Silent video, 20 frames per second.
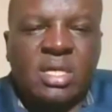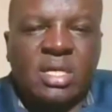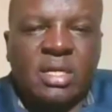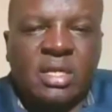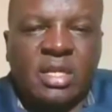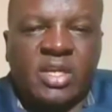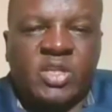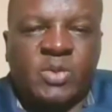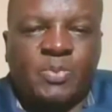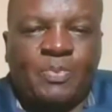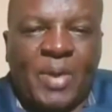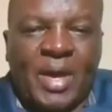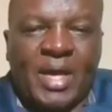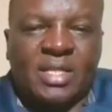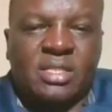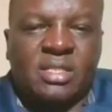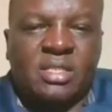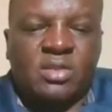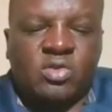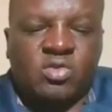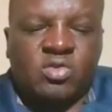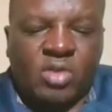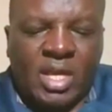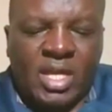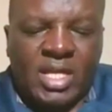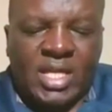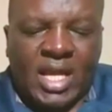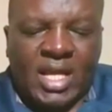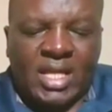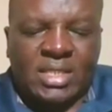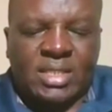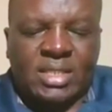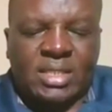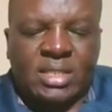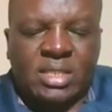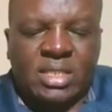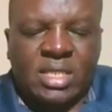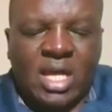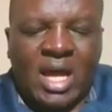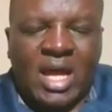respect
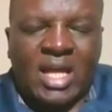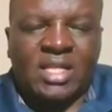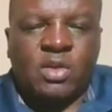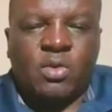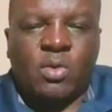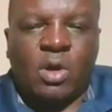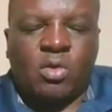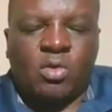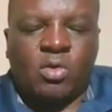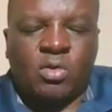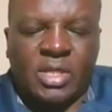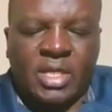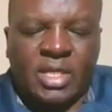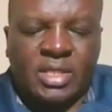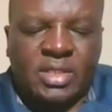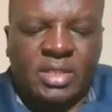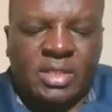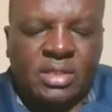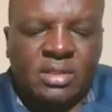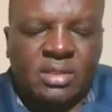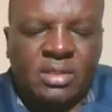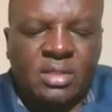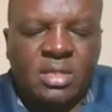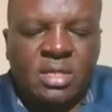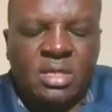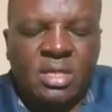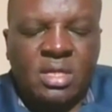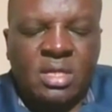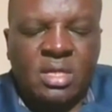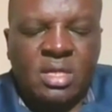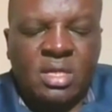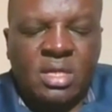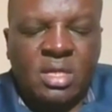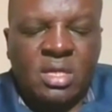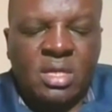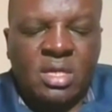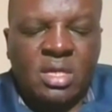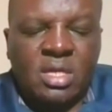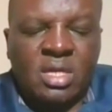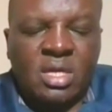trainers and your colleagues,
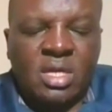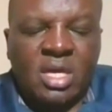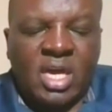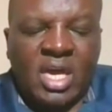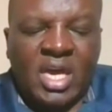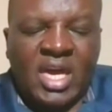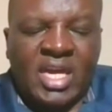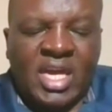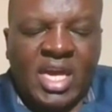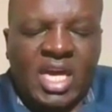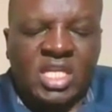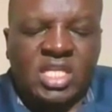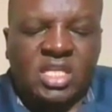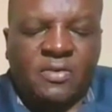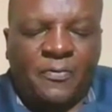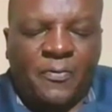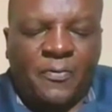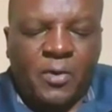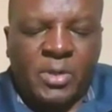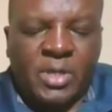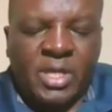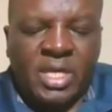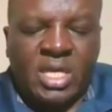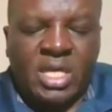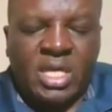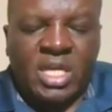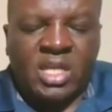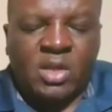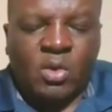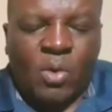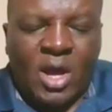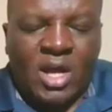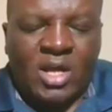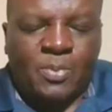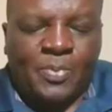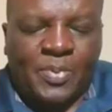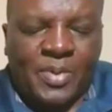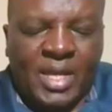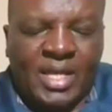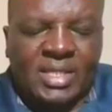engage fully in
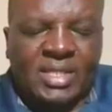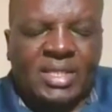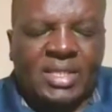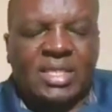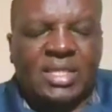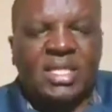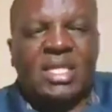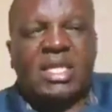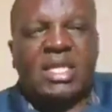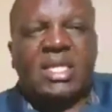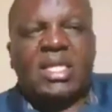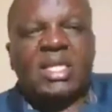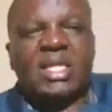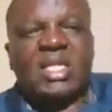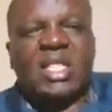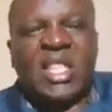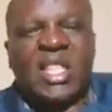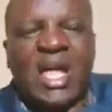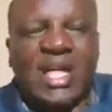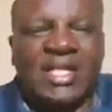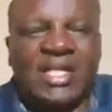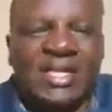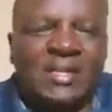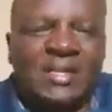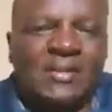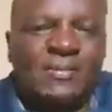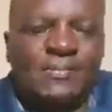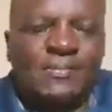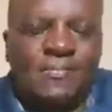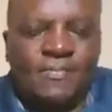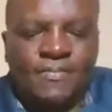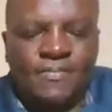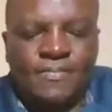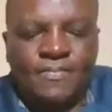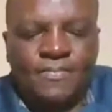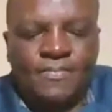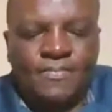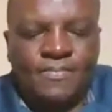workplace learning,